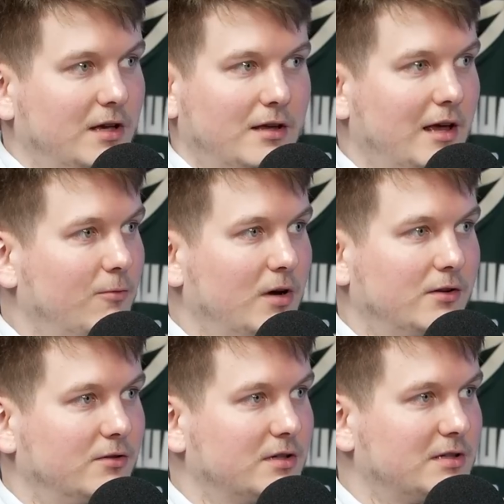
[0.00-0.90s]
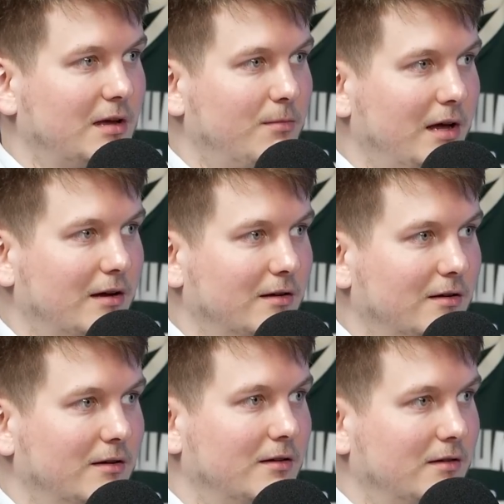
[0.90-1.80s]
he again went to the step
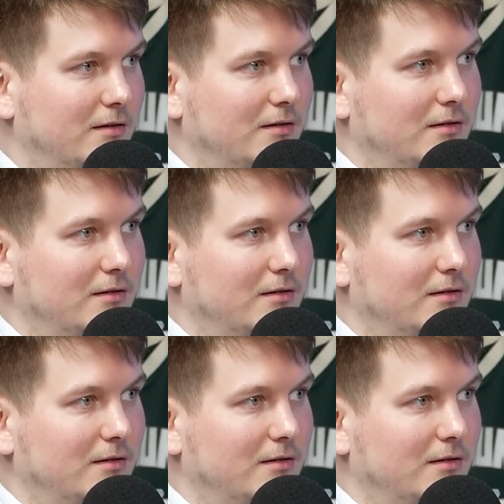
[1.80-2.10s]
back.